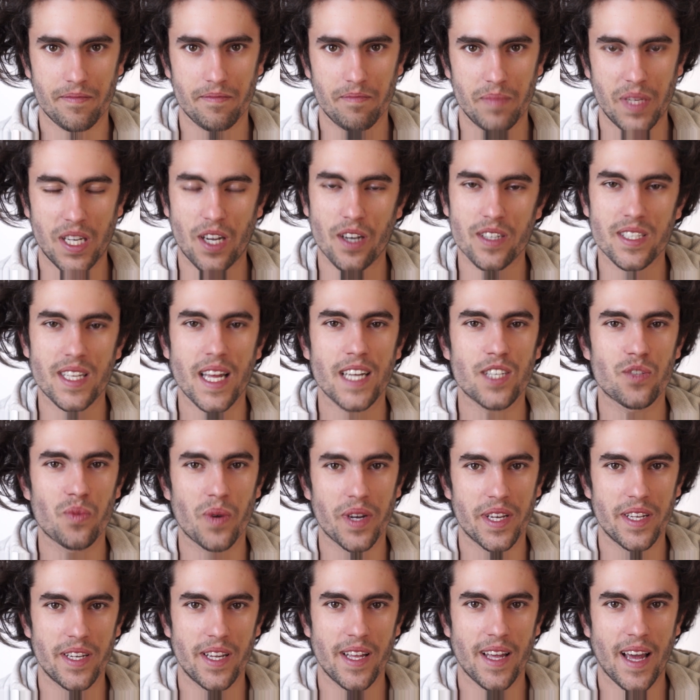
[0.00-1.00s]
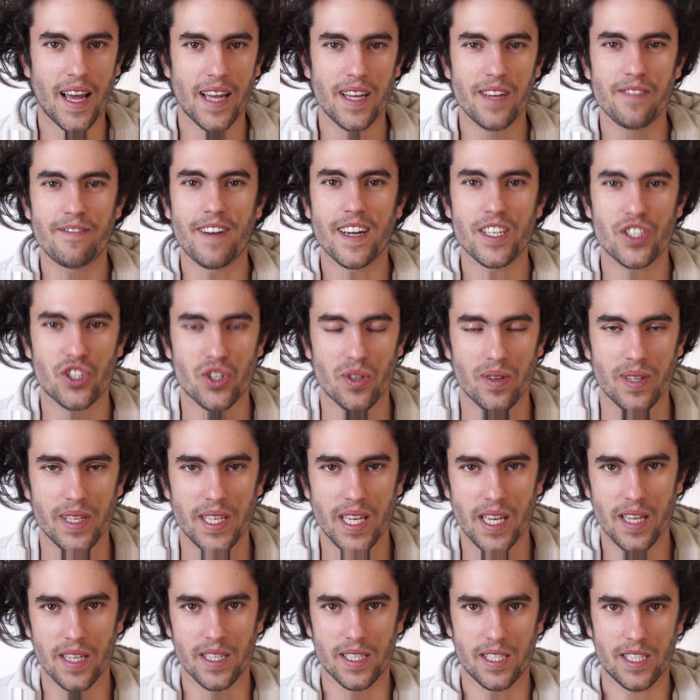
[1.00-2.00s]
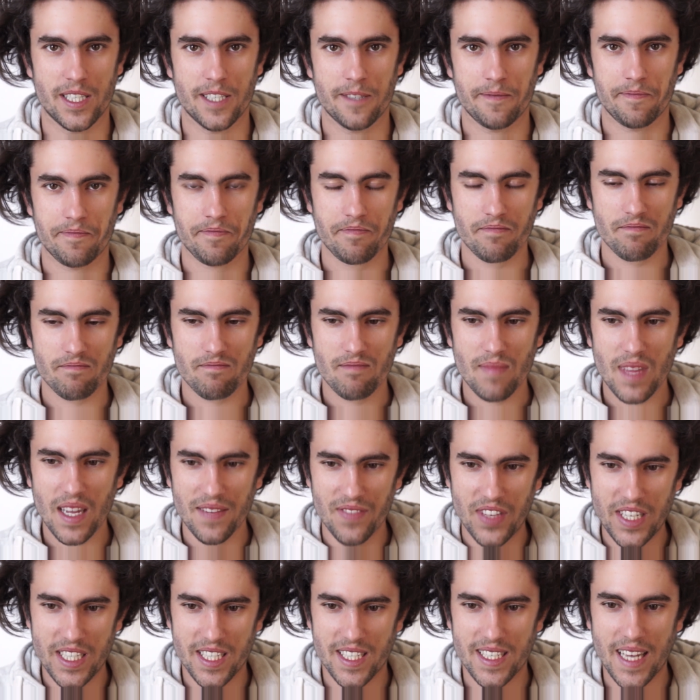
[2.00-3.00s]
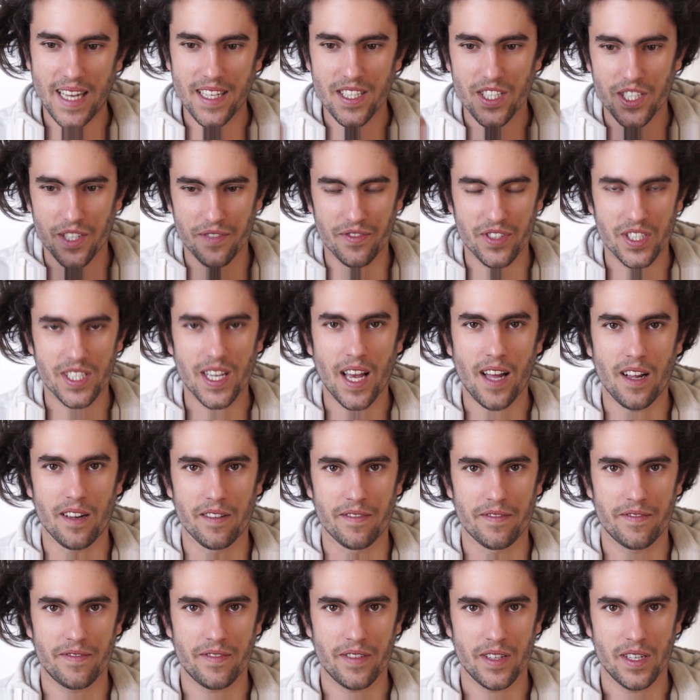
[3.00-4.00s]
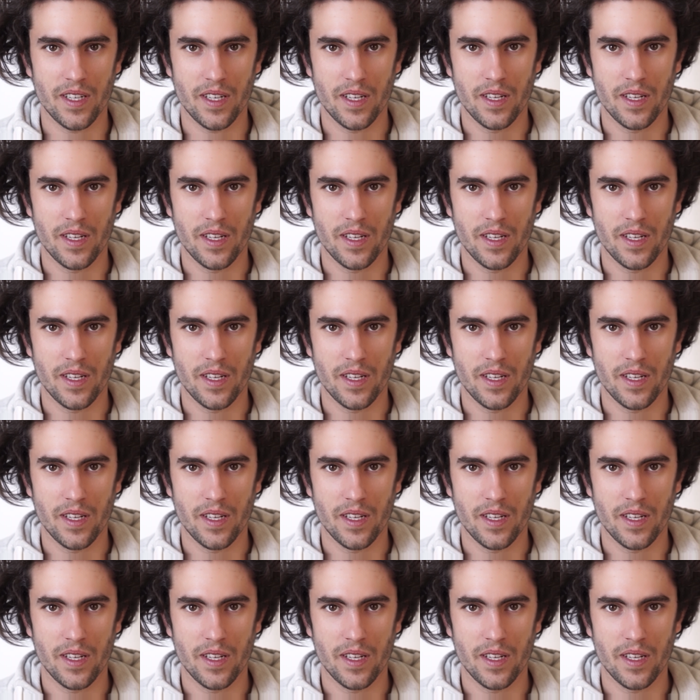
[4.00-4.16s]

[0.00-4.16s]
because that's what it eventually is. The sense of self.